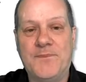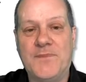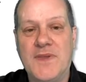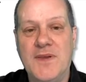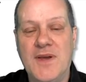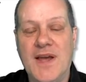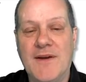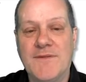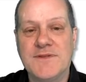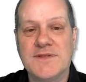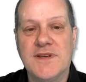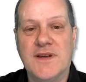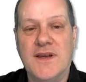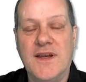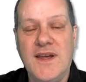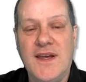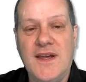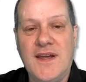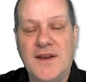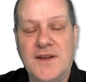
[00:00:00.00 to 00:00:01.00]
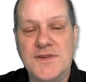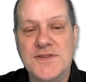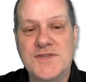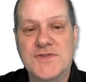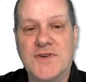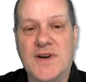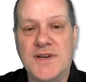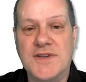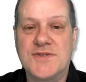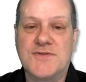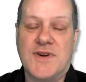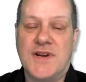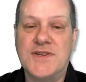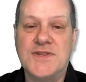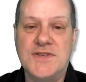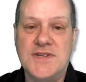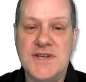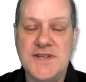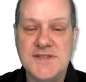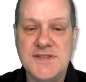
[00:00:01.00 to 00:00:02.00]
You have to construct
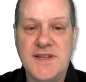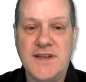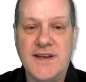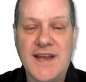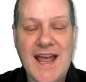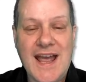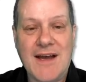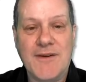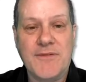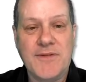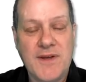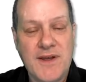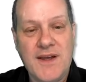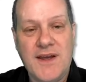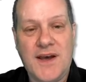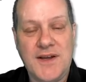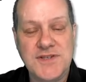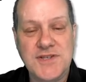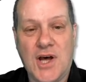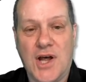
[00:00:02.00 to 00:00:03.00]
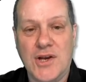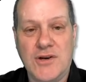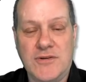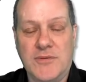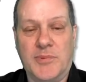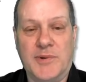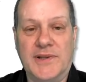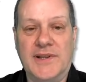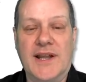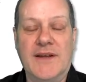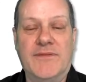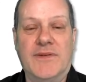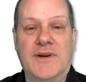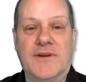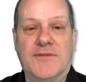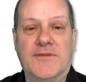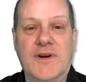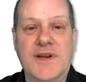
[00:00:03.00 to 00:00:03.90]
strategies that have a tolerable level of